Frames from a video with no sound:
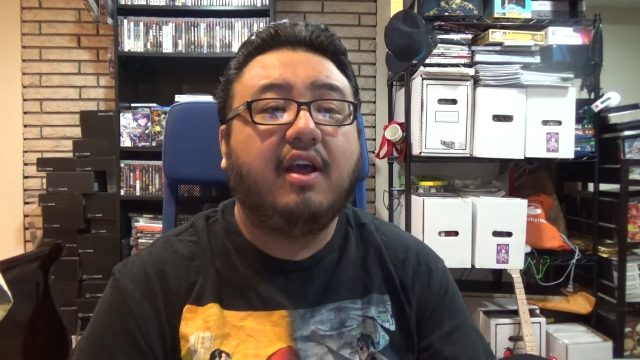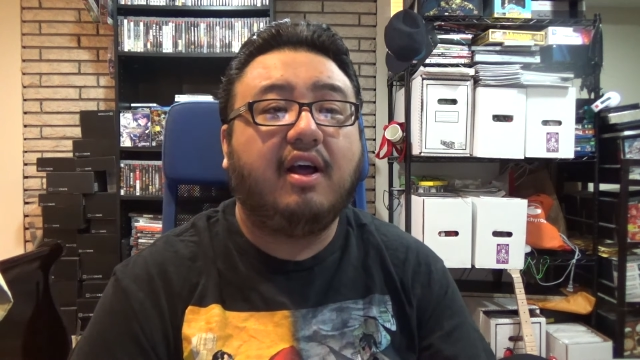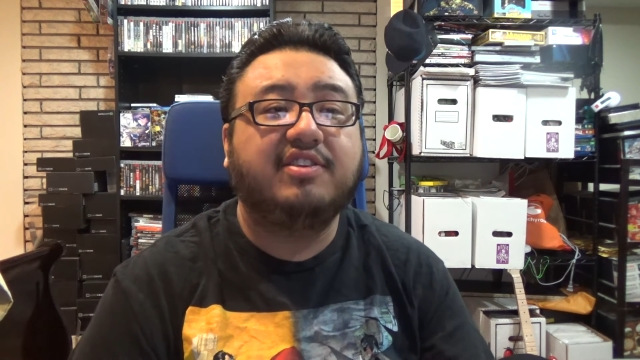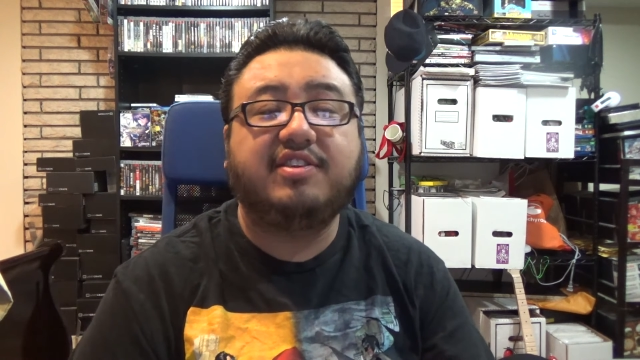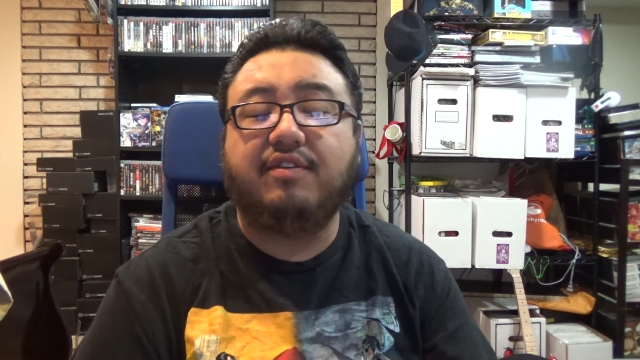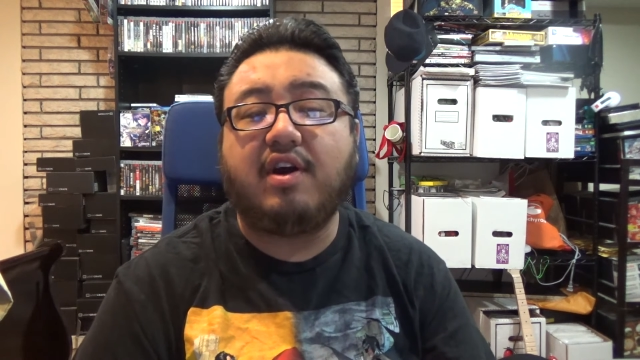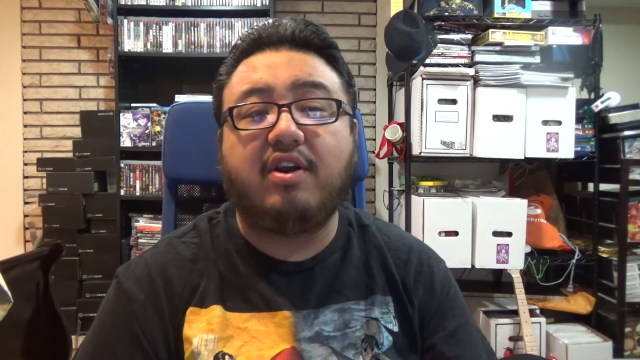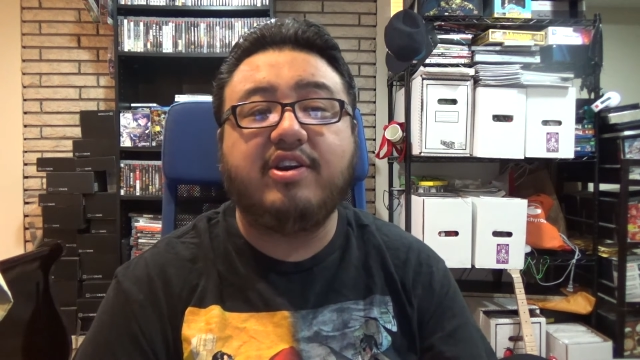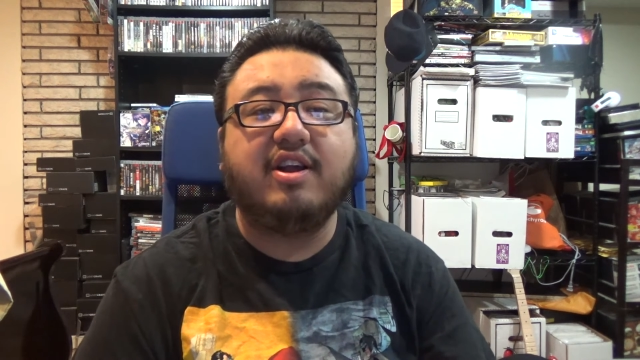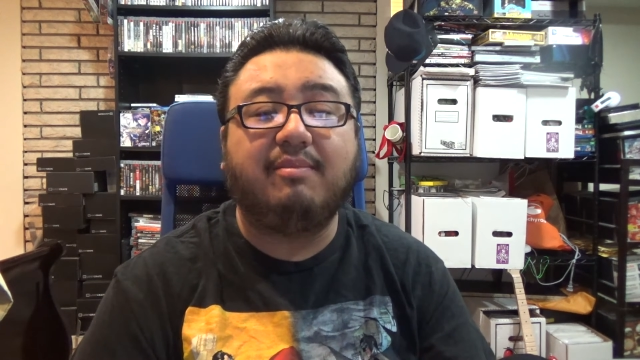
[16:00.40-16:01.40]

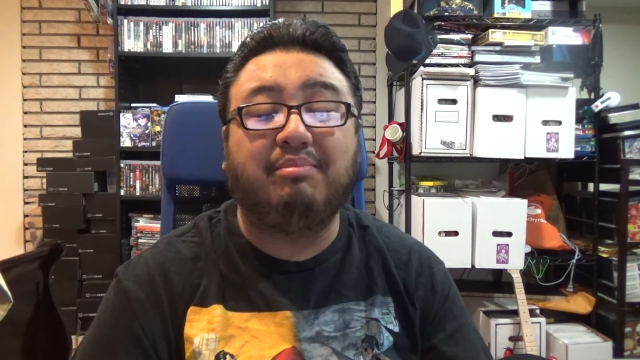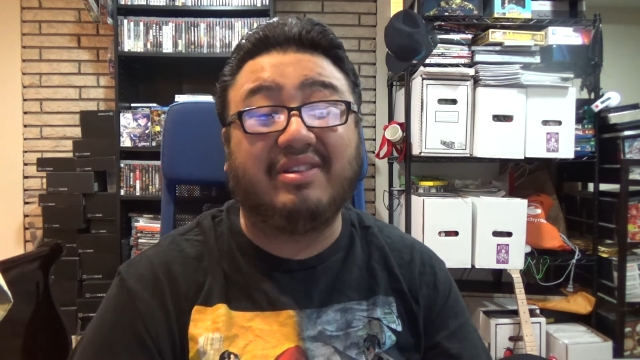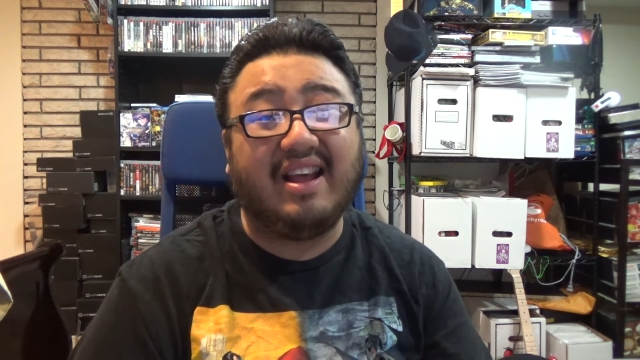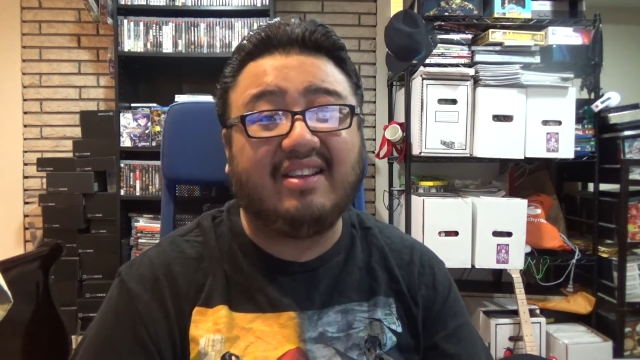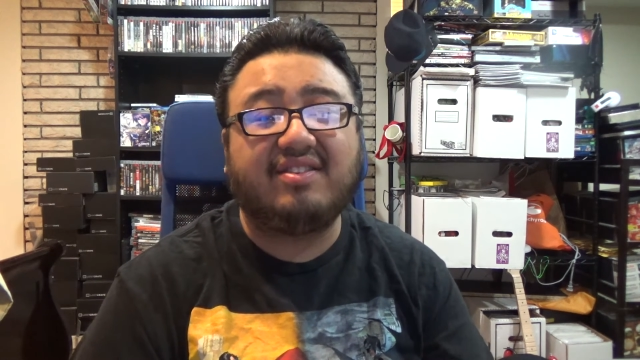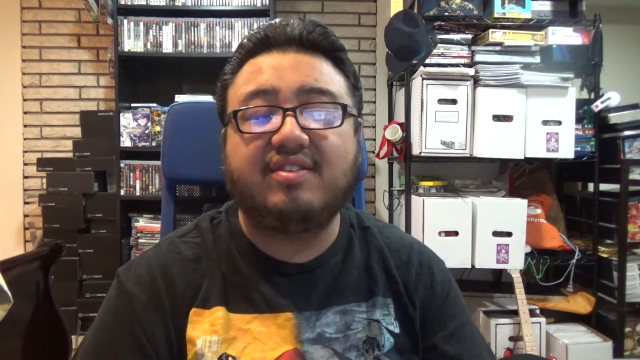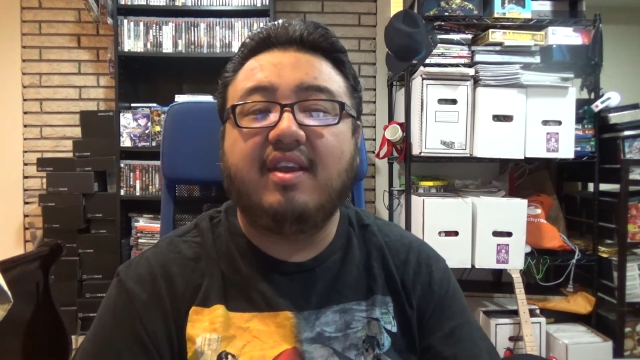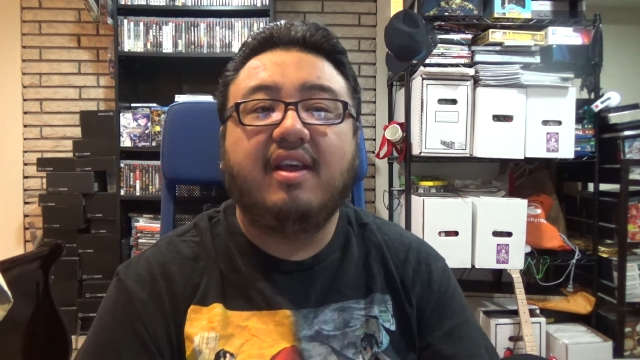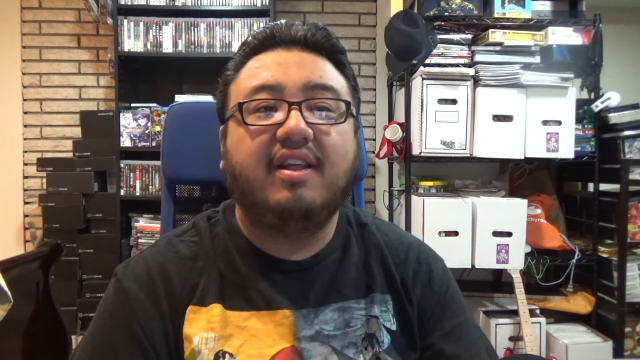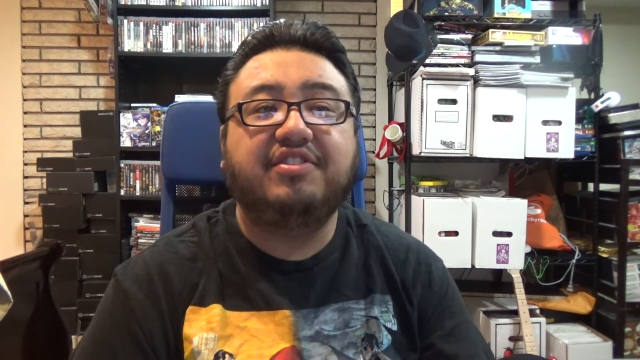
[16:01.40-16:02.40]
Silvaria Bless.
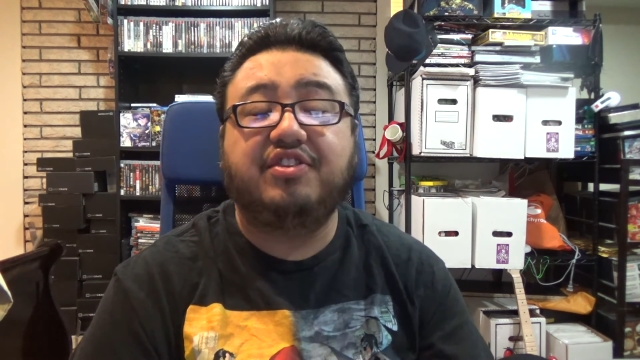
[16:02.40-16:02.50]
This is